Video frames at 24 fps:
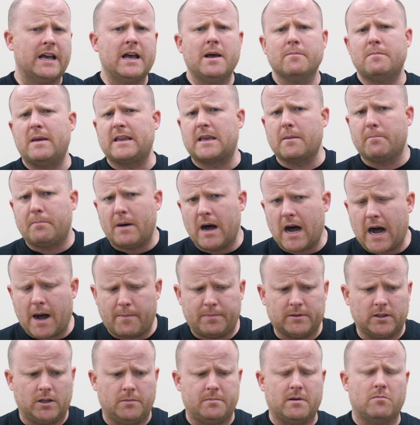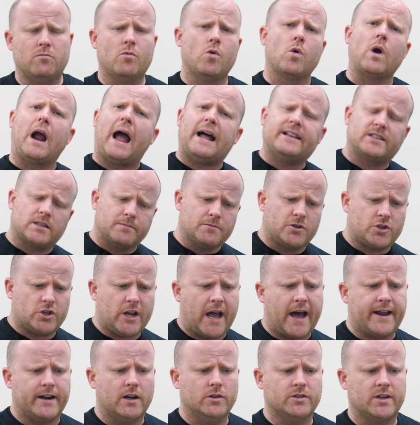make it pop a little bit more, add some
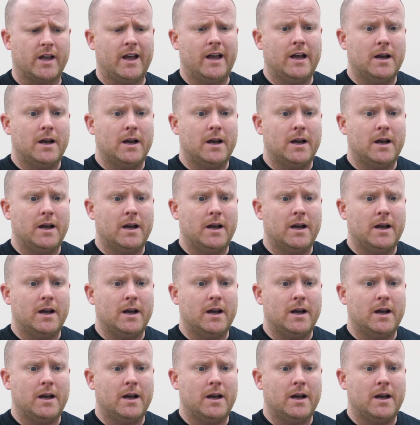shadows.